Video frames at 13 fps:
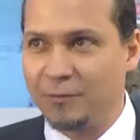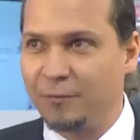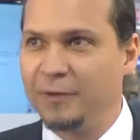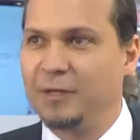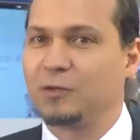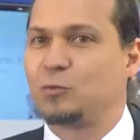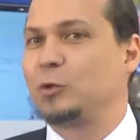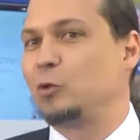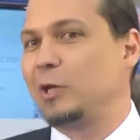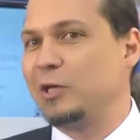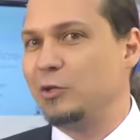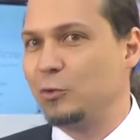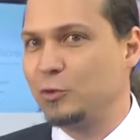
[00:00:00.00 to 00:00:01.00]
and fields where you
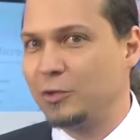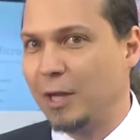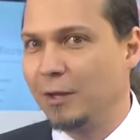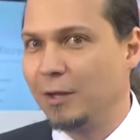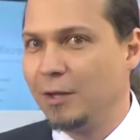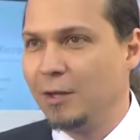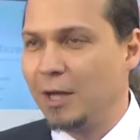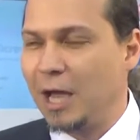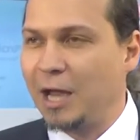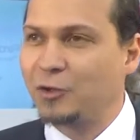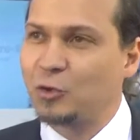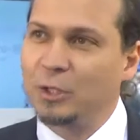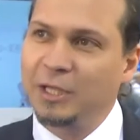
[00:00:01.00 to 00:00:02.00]
can use that.
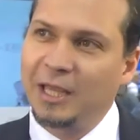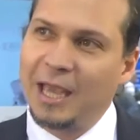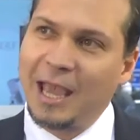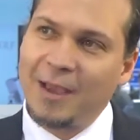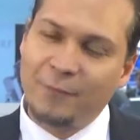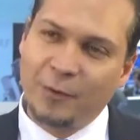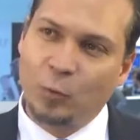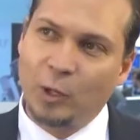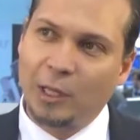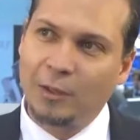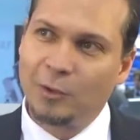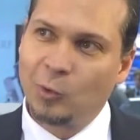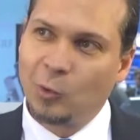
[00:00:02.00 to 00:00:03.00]
Actually
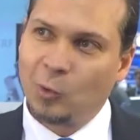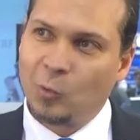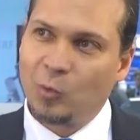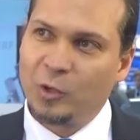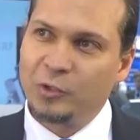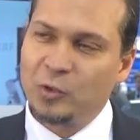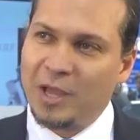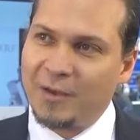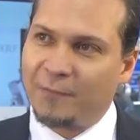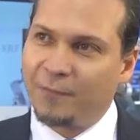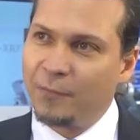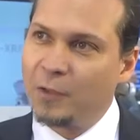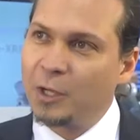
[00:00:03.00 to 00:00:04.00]
everywhere where you
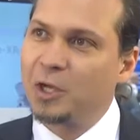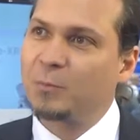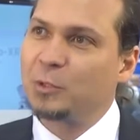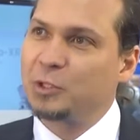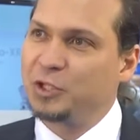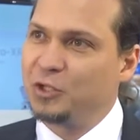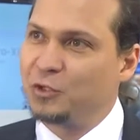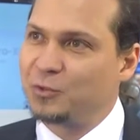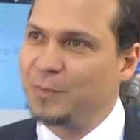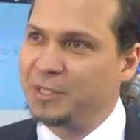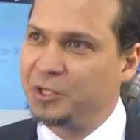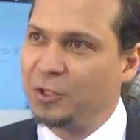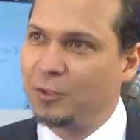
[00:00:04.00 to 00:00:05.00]
have non-homogeneous
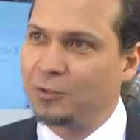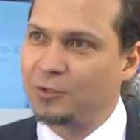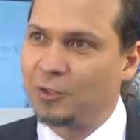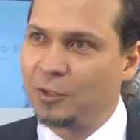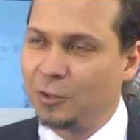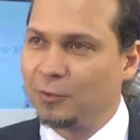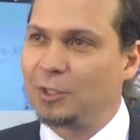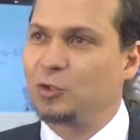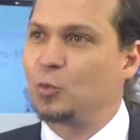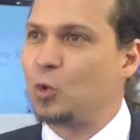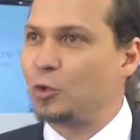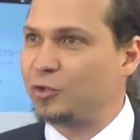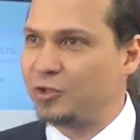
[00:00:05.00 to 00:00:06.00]
materials that
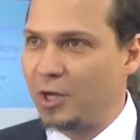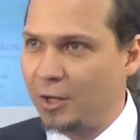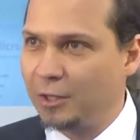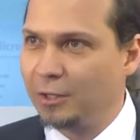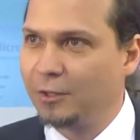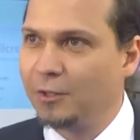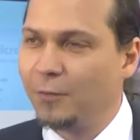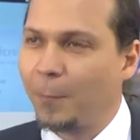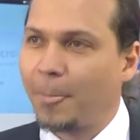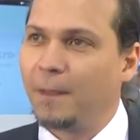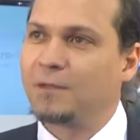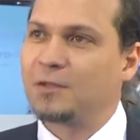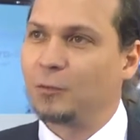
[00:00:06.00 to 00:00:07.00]
you want to study,
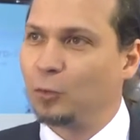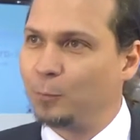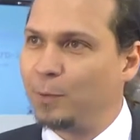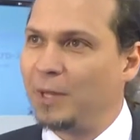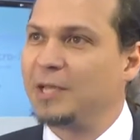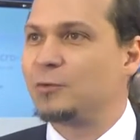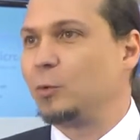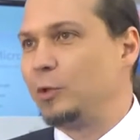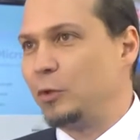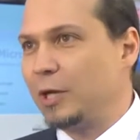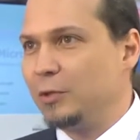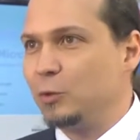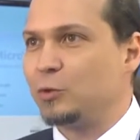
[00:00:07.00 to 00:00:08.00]
it's a good place where
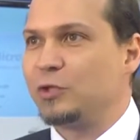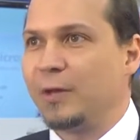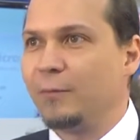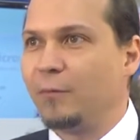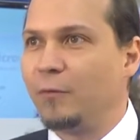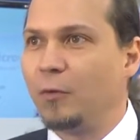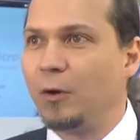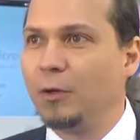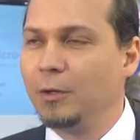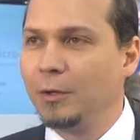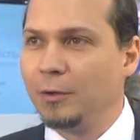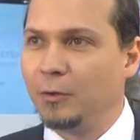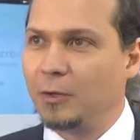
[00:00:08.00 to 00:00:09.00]
you can use them for.
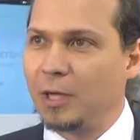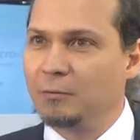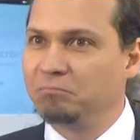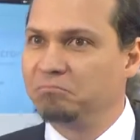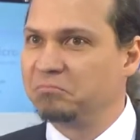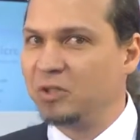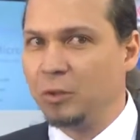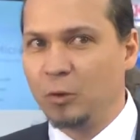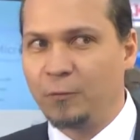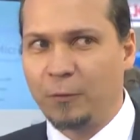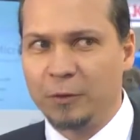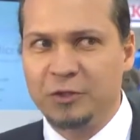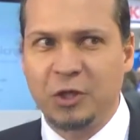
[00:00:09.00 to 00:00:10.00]
You can
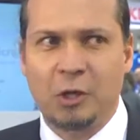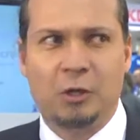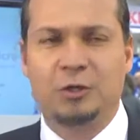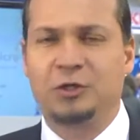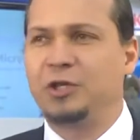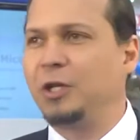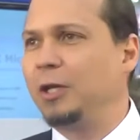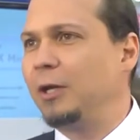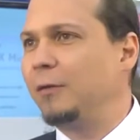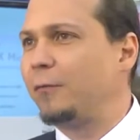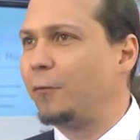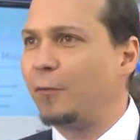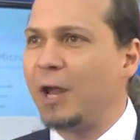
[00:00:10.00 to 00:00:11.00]
look for
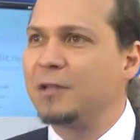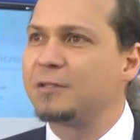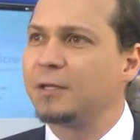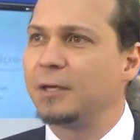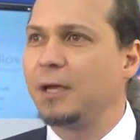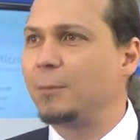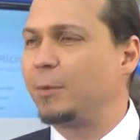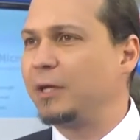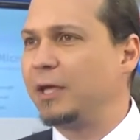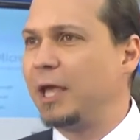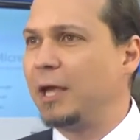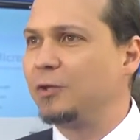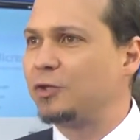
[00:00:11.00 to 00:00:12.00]
geology, forensic
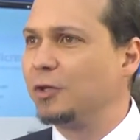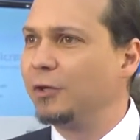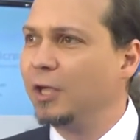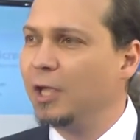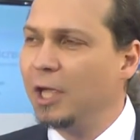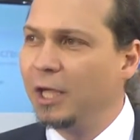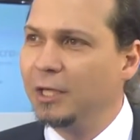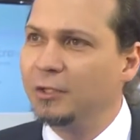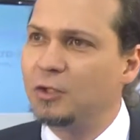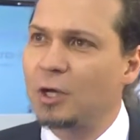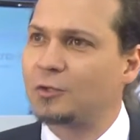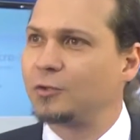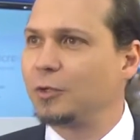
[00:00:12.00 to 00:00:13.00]
application,
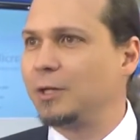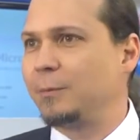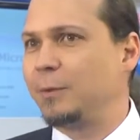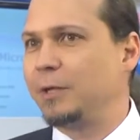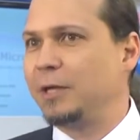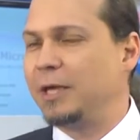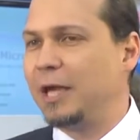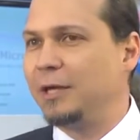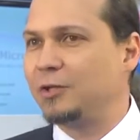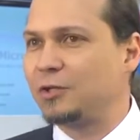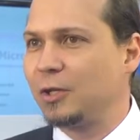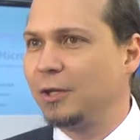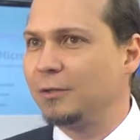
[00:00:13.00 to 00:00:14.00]
industrial
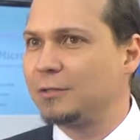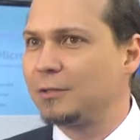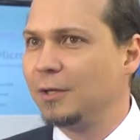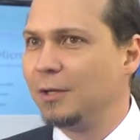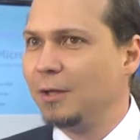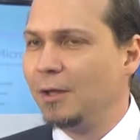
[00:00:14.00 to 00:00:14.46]
applications,